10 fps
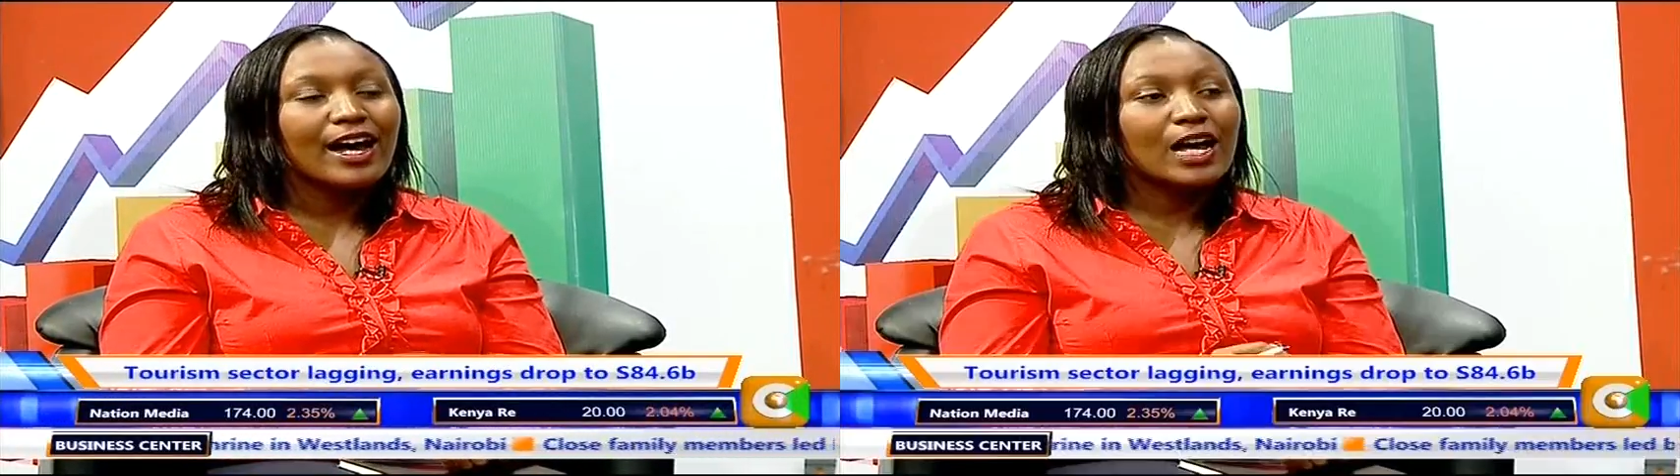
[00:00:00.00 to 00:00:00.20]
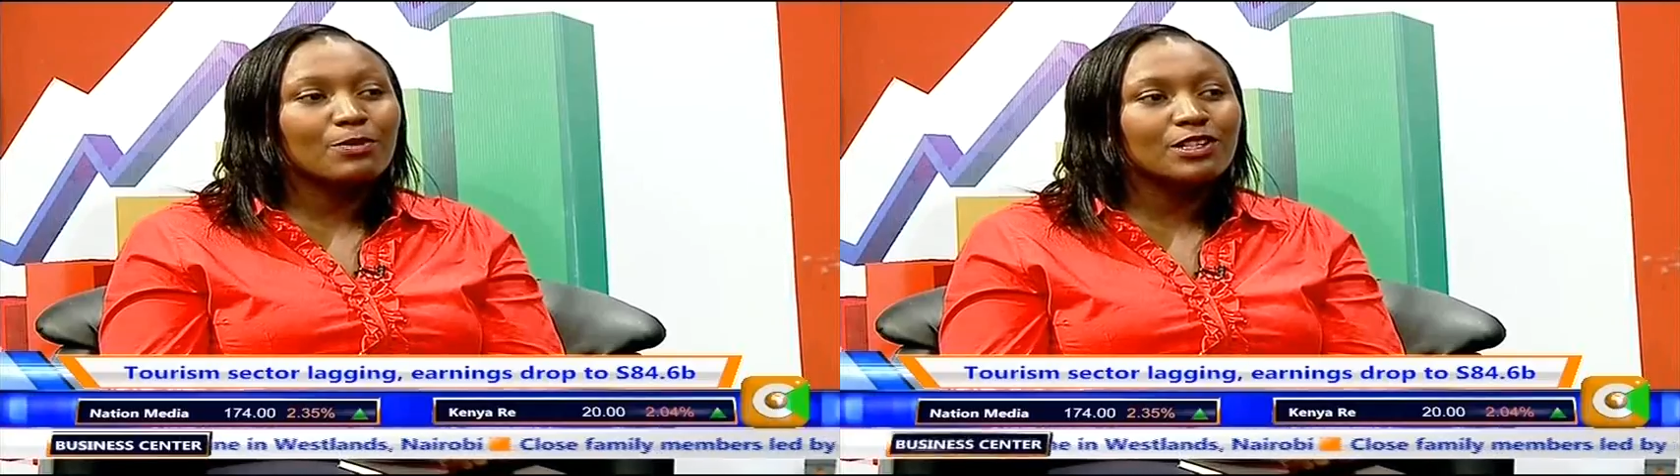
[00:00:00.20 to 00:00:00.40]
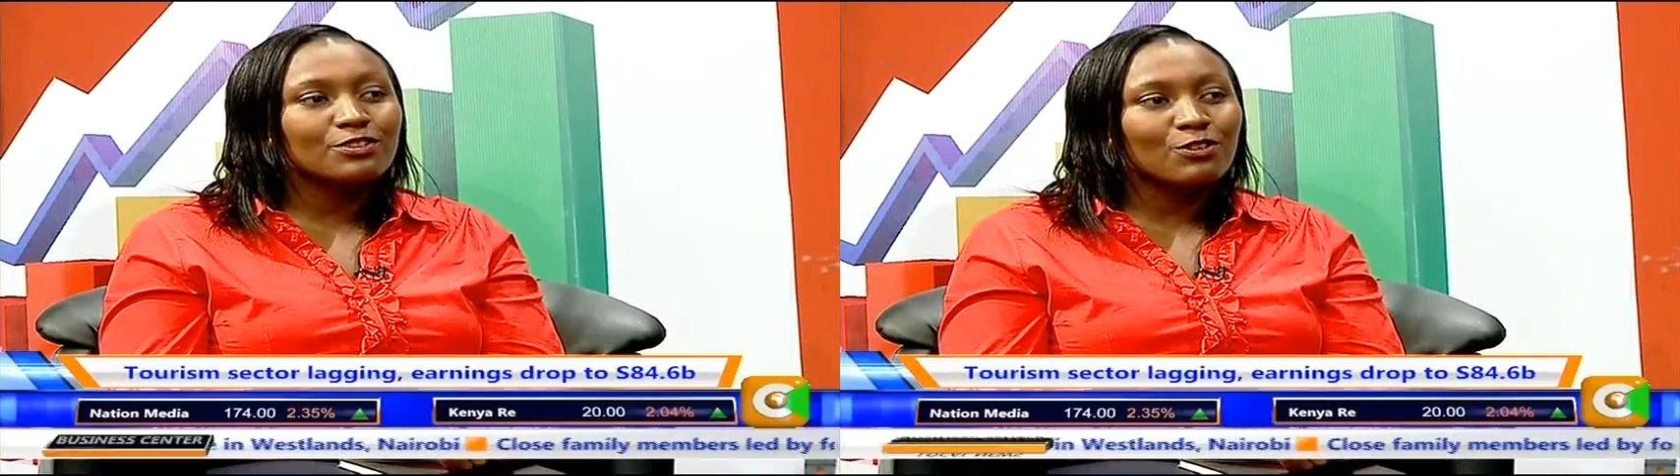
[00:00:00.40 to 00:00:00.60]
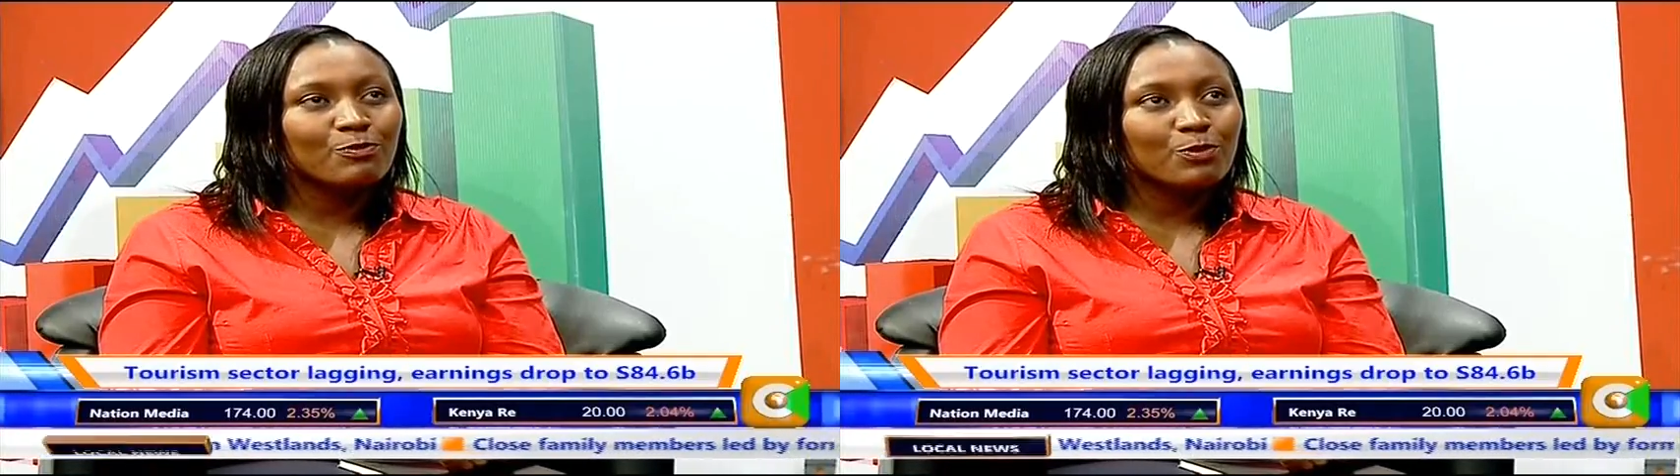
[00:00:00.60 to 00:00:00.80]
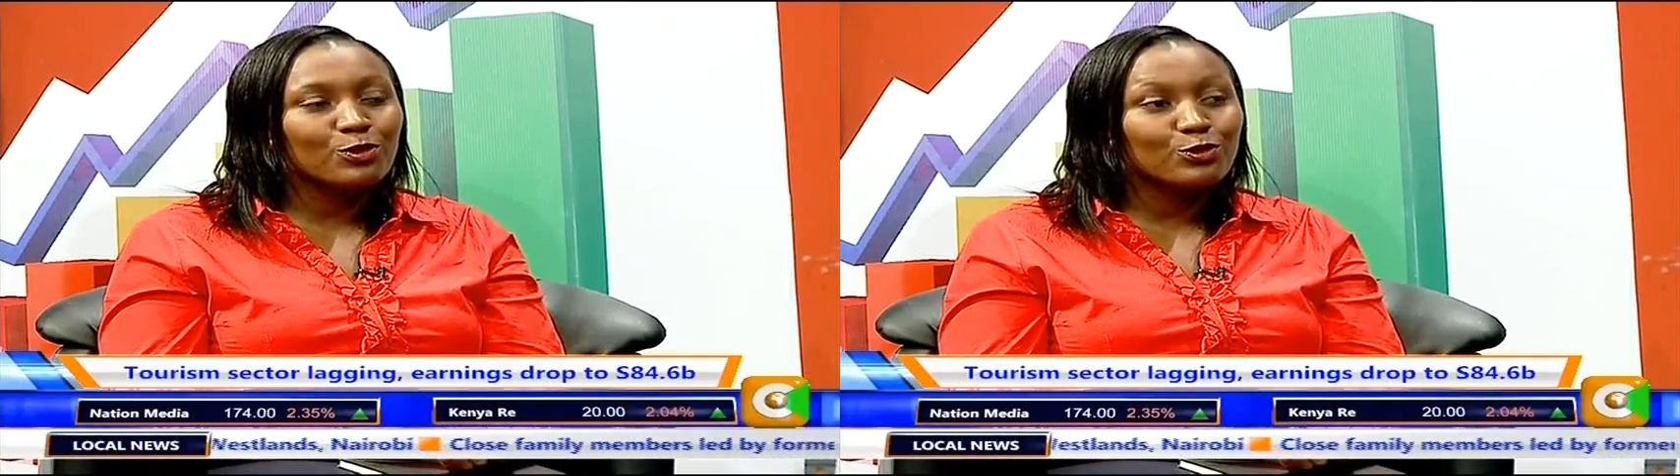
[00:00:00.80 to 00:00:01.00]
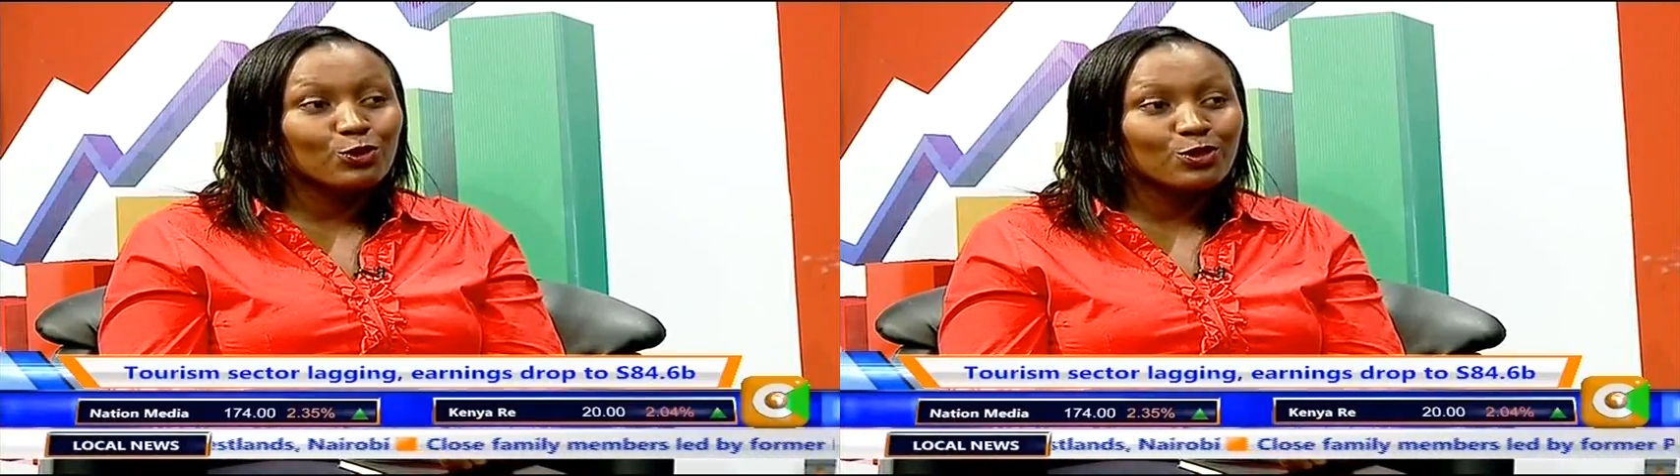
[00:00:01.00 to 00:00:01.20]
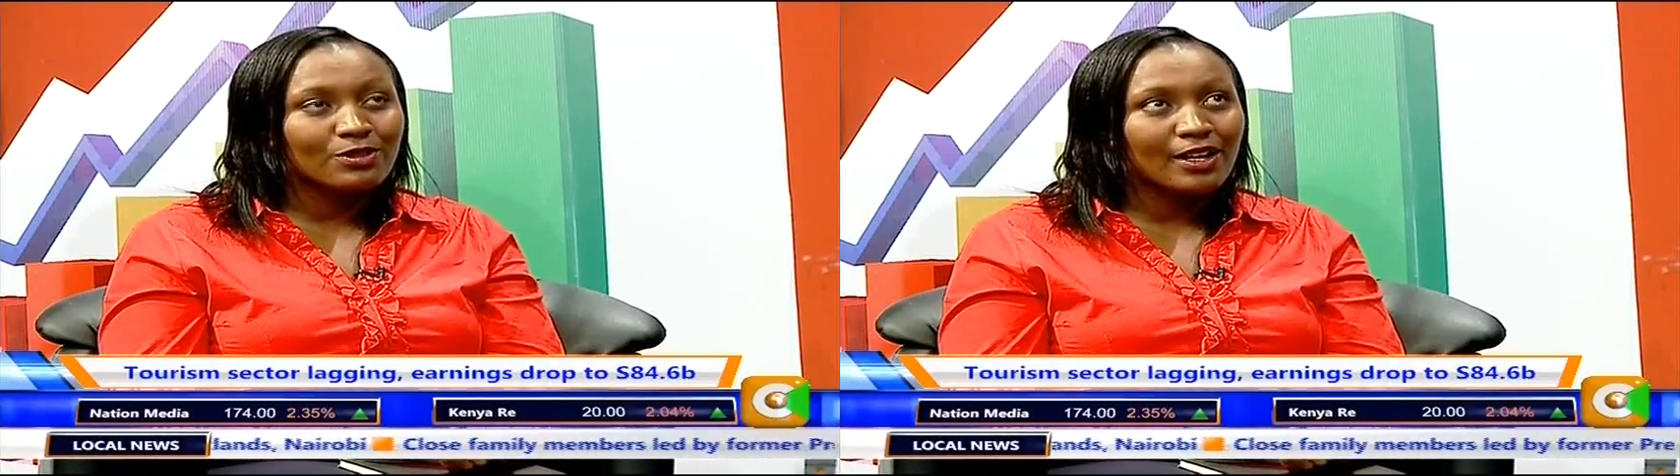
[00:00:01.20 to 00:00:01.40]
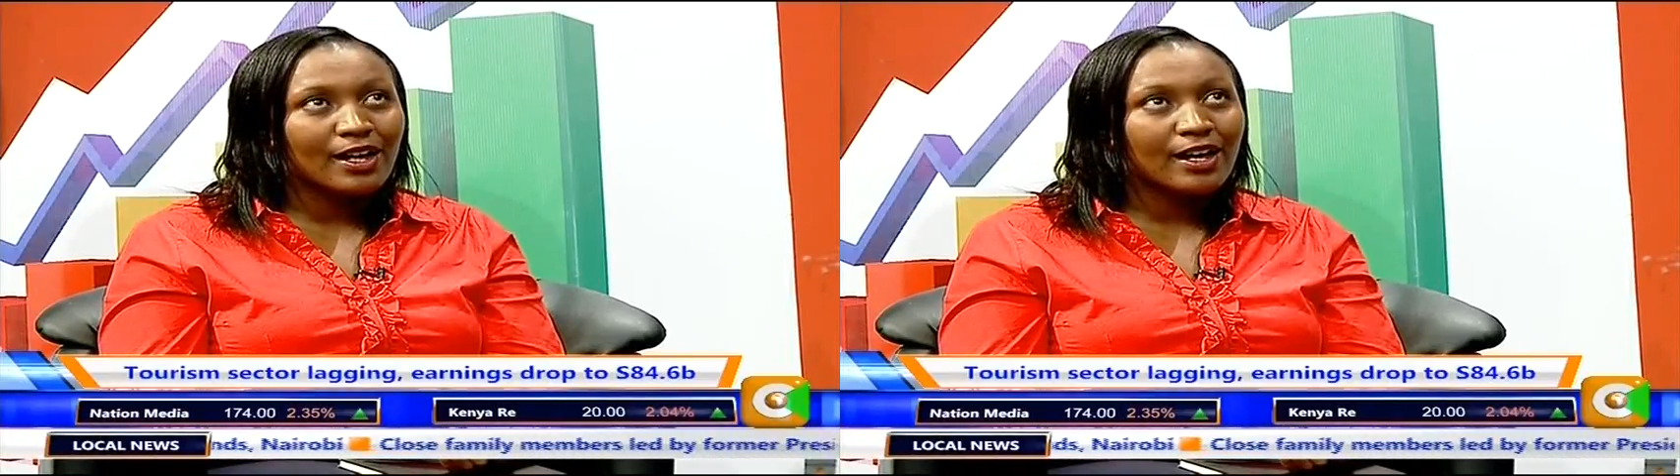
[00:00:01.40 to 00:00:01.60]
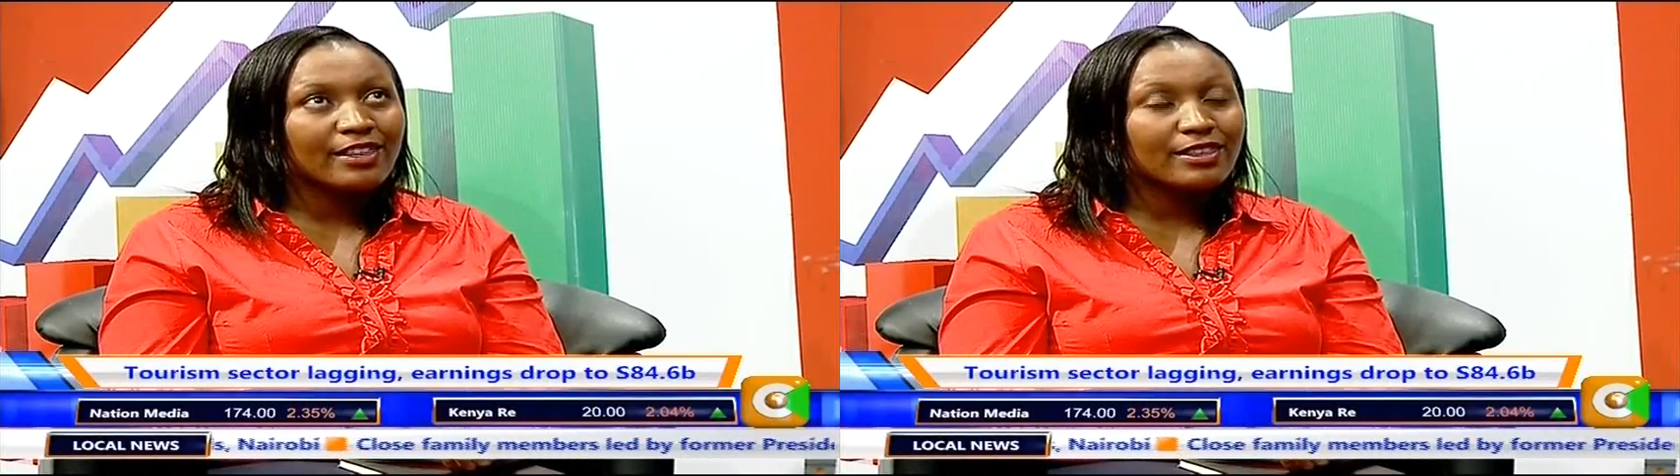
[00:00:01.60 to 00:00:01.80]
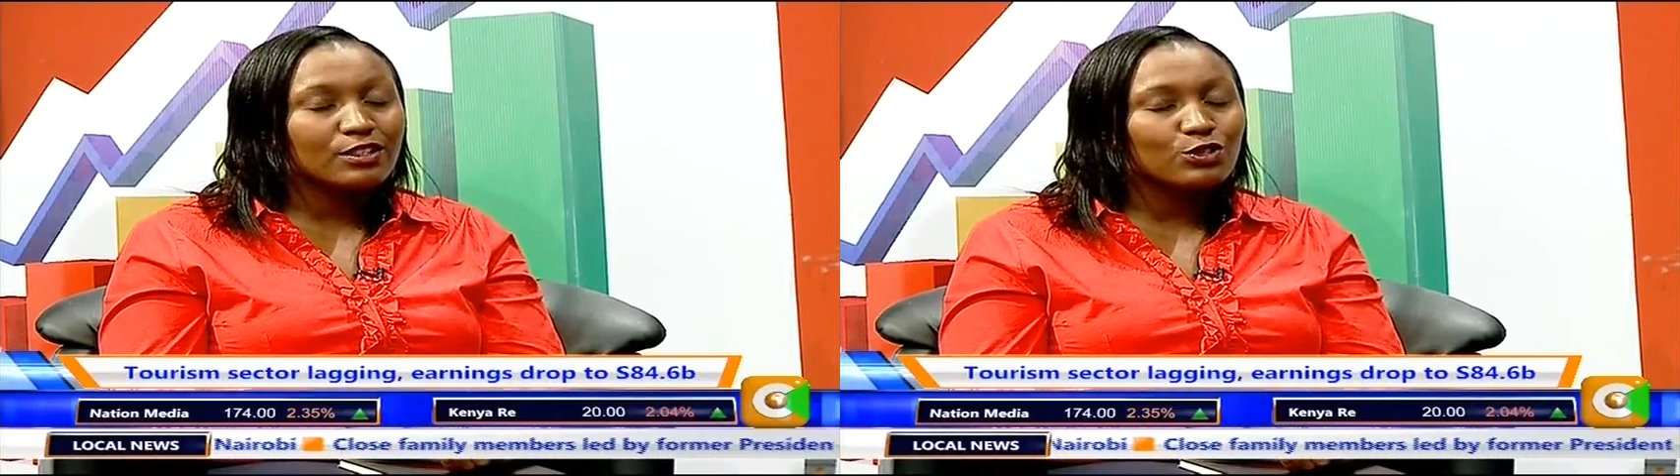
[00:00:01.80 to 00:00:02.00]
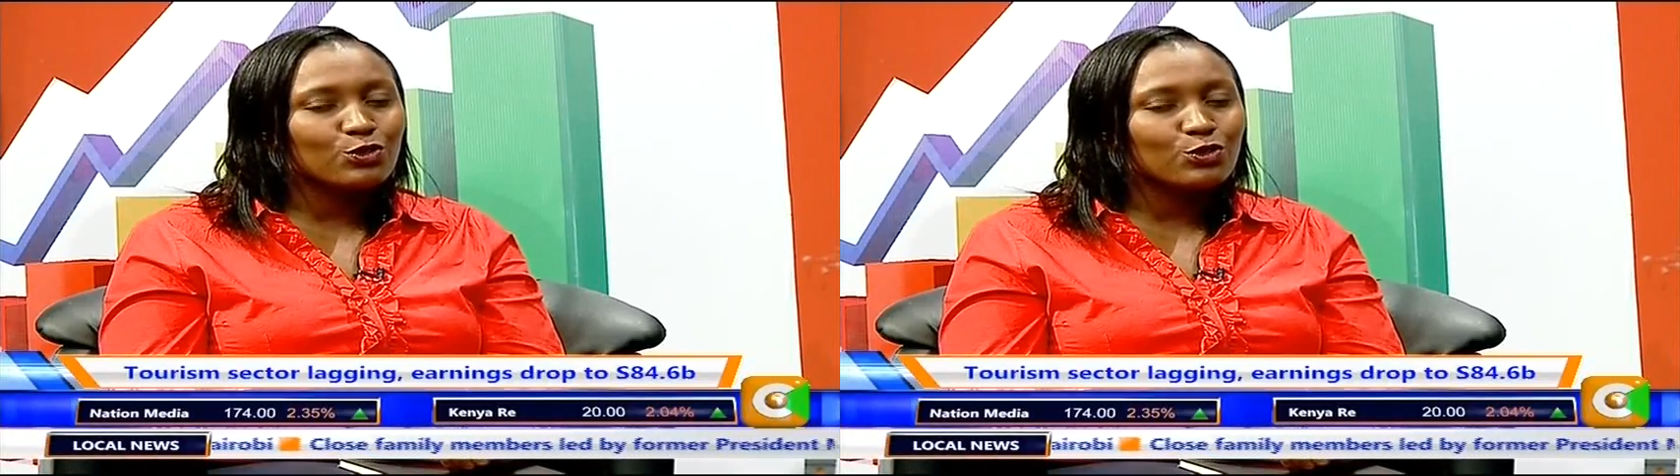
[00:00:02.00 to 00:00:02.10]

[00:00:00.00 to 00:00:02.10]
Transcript: Ability of people to, I think,